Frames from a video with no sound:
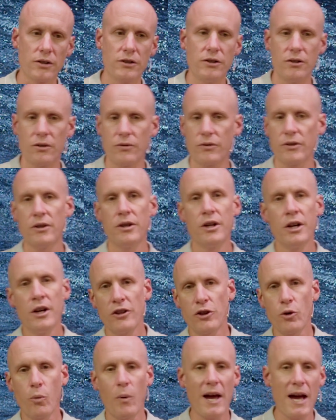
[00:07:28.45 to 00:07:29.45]
You know, the,
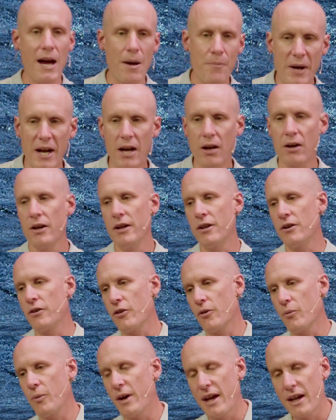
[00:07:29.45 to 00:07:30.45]
the way I parent or
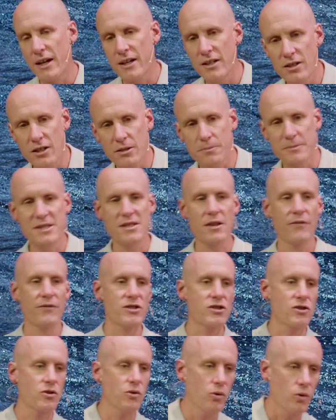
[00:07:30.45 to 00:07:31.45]
the way I conduct myself at
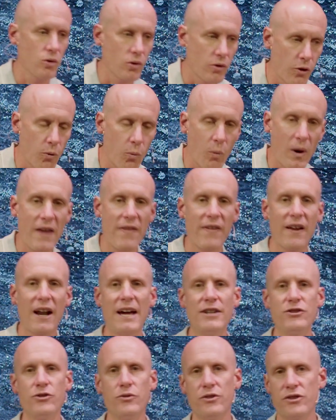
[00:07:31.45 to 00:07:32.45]
school or the way that
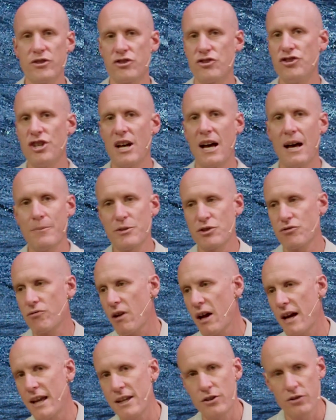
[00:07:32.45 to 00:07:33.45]
I do this job is
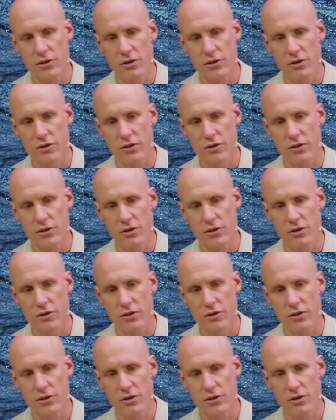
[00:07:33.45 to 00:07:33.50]
right,